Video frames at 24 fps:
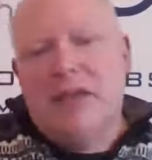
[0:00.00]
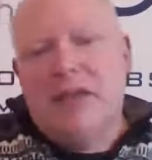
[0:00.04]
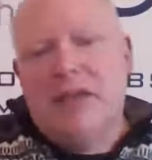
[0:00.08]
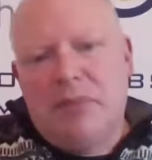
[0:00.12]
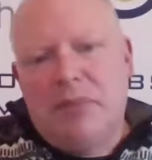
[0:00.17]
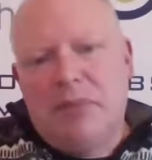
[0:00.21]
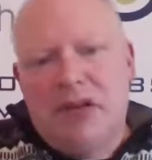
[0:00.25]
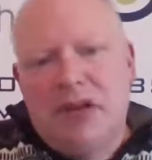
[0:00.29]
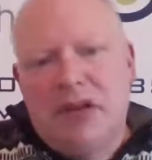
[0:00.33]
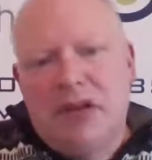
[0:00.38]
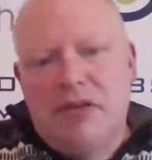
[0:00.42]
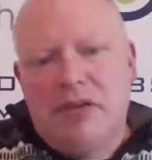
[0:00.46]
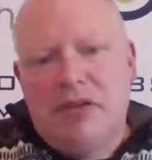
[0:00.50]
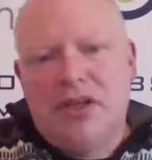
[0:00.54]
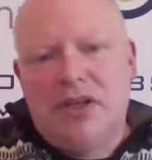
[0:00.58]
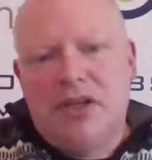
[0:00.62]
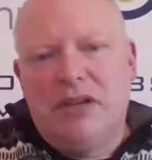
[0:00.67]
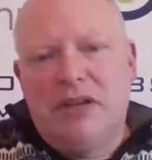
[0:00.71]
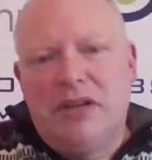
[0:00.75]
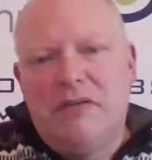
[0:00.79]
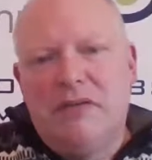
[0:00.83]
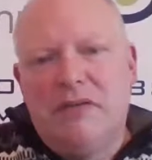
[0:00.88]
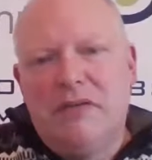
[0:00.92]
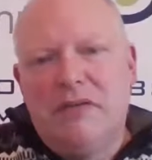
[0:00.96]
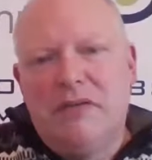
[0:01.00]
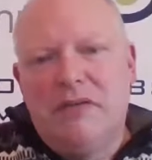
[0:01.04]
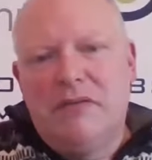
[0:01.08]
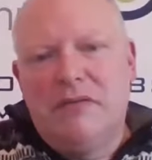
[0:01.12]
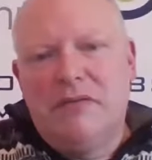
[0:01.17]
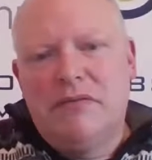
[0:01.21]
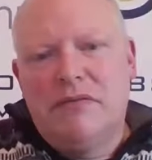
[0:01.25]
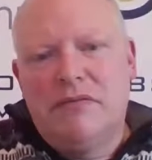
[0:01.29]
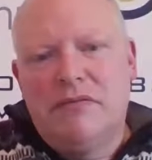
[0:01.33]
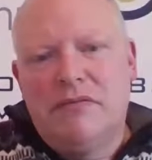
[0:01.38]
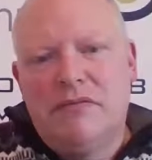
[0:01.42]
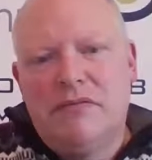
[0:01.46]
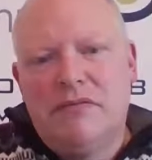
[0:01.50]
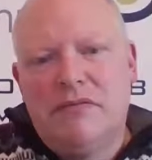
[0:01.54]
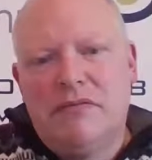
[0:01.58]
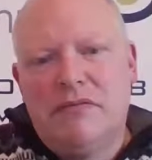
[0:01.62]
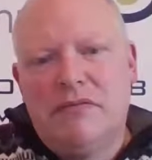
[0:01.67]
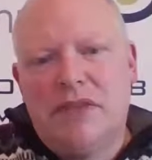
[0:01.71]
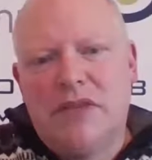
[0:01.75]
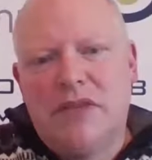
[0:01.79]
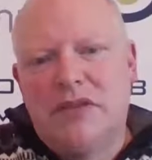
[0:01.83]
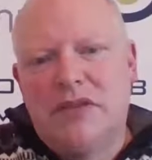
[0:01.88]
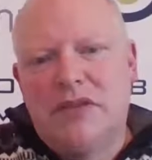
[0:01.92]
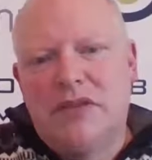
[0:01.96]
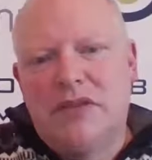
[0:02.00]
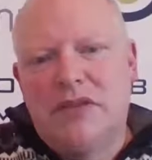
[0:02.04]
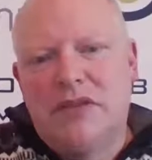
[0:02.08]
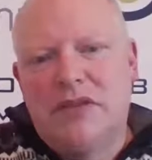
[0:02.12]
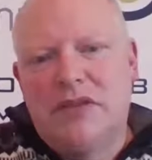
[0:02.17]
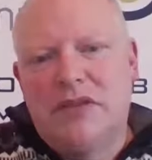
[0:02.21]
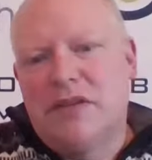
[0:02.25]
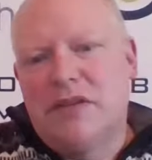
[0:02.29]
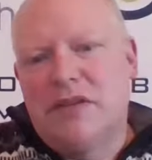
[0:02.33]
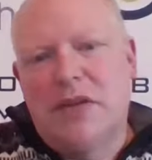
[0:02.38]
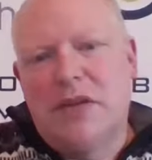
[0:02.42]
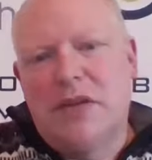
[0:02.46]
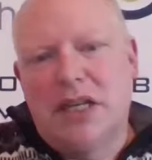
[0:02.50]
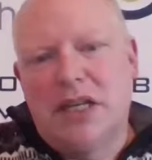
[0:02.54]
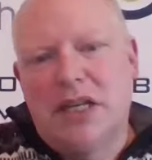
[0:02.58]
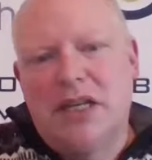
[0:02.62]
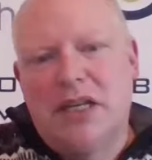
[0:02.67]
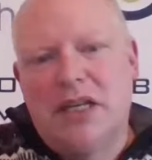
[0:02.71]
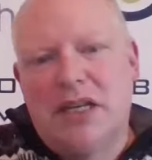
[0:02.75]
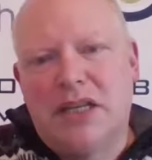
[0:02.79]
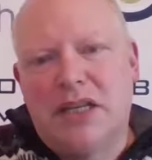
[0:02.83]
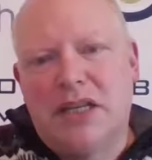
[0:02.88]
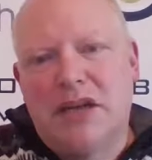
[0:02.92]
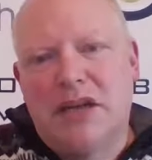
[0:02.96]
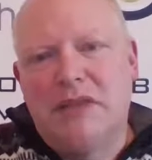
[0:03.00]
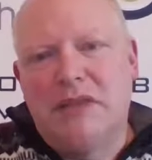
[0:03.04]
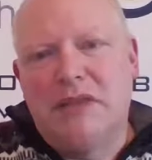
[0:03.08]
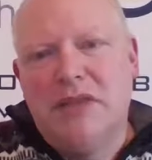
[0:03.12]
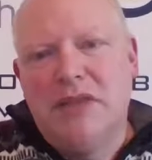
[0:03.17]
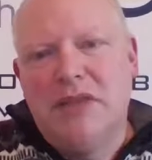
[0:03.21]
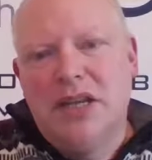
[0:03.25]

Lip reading: that was a bigger issue, because 20 years ago